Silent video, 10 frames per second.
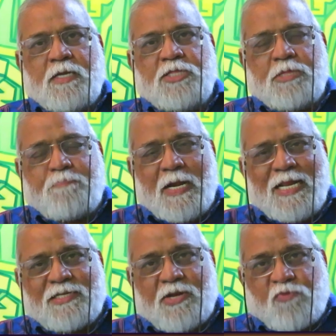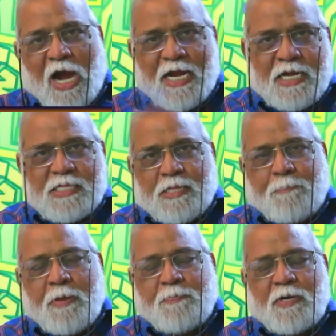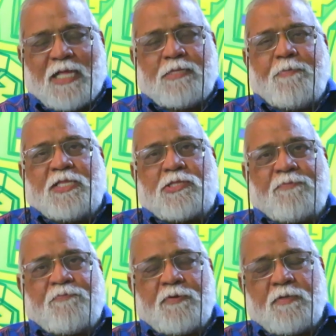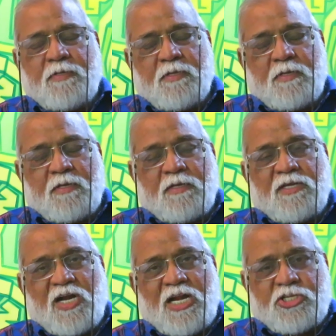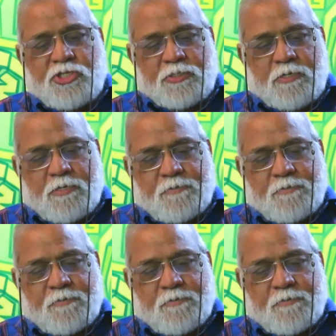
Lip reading: This bill is dividing the people on the basis of religion.